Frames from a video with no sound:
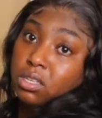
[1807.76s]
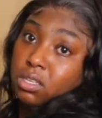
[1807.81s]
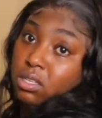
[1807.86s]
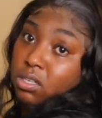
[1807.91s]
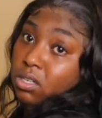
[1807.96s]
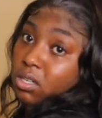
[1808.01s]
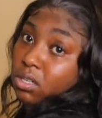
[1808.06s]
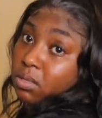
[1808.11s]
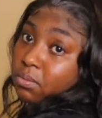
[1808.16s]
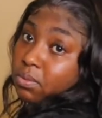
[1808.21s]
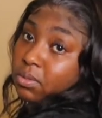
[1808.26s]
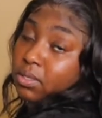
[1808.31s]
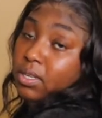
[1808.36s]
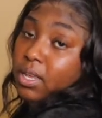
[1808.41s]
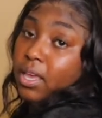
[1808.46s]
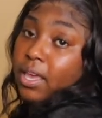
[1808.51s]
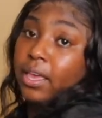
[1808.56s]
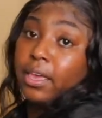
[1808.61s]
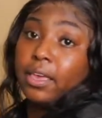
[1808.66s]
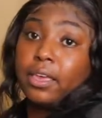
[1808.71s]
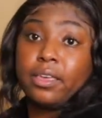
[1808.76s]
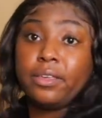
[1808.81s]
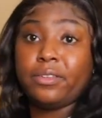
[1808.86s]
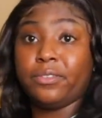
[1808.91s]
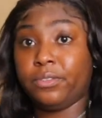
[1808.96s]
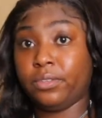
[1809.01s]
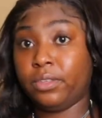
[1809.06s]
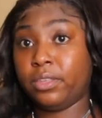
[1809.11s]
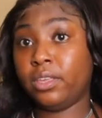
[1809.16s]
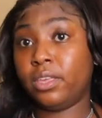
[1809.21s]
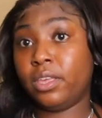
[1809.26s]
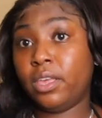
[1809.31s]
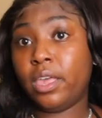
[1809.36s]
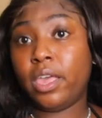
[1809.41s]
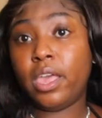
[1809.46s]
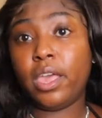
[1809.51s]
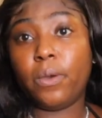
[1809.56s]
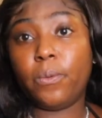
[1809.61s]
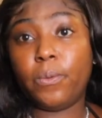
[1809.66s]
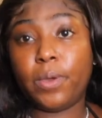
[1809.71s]
you know what I'm saying?
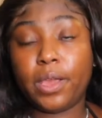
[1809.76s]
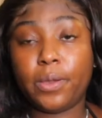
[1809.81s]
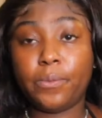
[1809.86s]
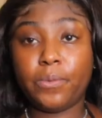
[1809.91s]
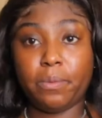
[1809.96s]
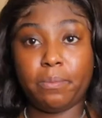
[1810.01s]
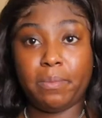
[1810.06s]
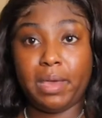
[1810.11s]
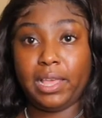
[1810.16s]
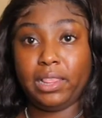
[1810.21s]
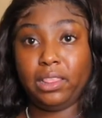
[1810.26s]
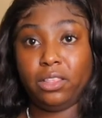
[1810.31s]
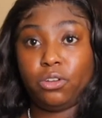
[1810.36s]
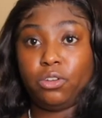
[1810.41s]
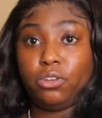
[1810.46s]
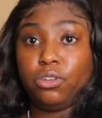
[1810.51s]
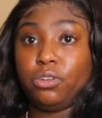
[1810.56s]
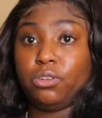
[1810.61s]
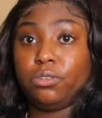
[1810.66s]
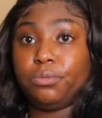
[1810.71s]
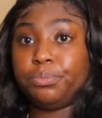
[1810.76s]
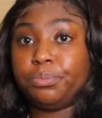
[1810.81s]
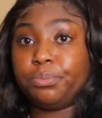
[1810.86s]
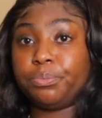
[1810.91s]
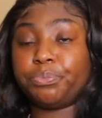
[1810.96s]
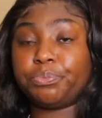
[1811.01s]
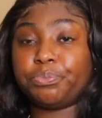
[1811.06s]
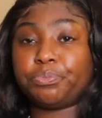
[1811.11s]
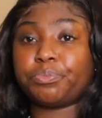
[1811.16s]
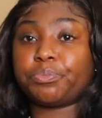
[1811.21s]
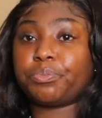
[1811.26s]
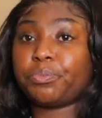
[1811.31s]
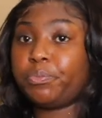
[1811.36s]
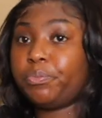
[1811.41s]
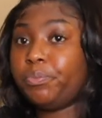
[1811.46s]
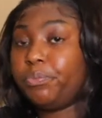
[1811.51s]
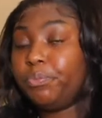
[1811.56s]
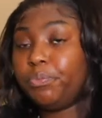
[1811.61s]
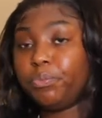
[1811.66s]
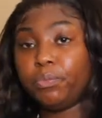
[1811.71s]
Wear it with my little
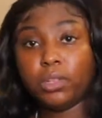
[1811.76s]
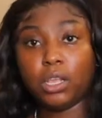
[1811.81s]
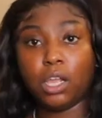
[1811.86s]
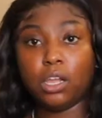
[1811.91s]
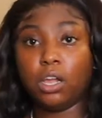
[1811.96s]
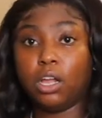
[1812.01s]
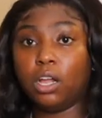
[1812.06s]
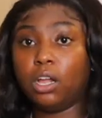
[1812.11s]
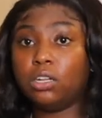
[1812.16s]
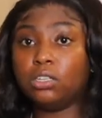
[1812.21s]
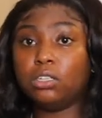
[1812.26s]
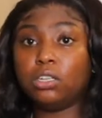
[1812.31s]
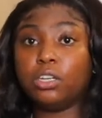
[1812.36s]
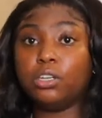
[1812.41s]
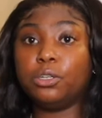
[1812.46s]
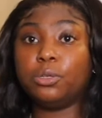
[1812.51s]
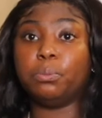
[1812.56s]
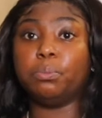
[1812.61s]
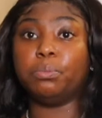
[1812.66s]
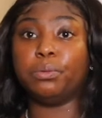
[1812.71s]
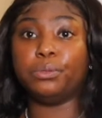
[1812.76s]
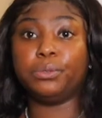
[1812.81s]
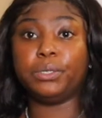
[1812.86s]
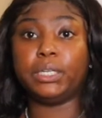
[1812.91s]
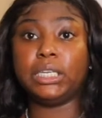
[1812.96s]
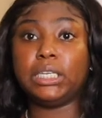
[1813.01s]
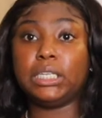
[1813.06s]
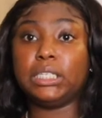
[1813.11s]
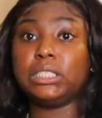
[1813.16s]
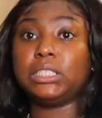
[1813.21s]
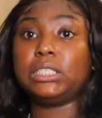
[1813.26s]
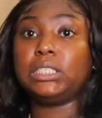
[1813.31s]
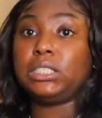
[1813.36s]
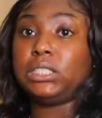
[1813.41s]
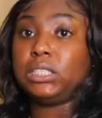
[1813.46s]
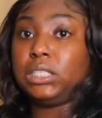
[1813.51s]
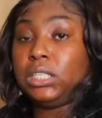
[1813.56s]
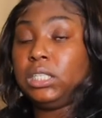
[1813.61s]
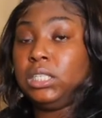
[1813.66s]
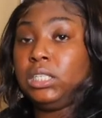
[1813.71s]
Aldo
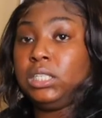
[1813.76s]
booties.